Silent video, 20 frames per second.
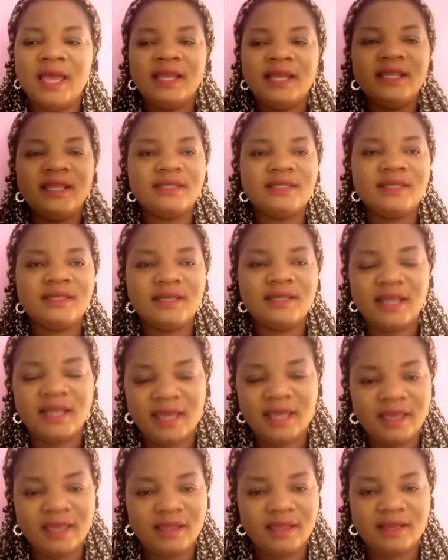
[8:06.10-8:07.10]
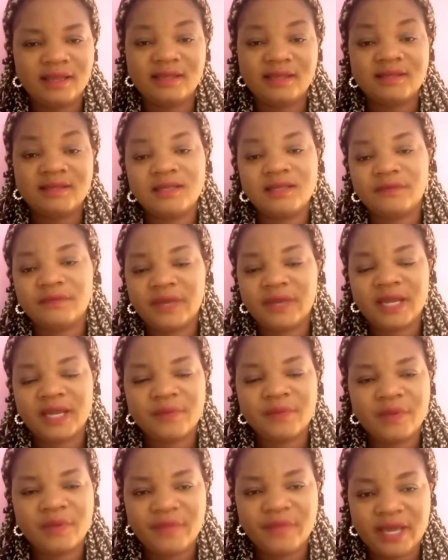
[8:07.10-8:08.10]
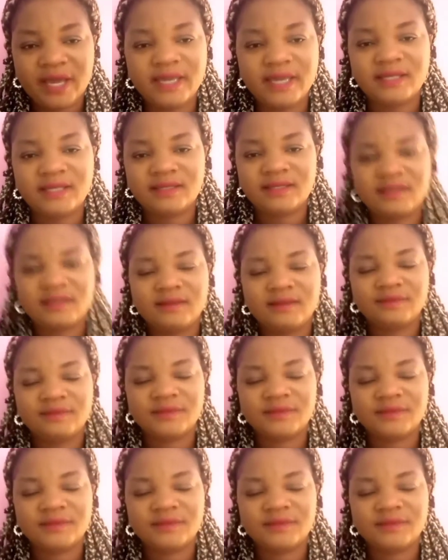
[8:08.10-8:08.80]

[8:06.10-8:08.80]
The thing, if I remember it.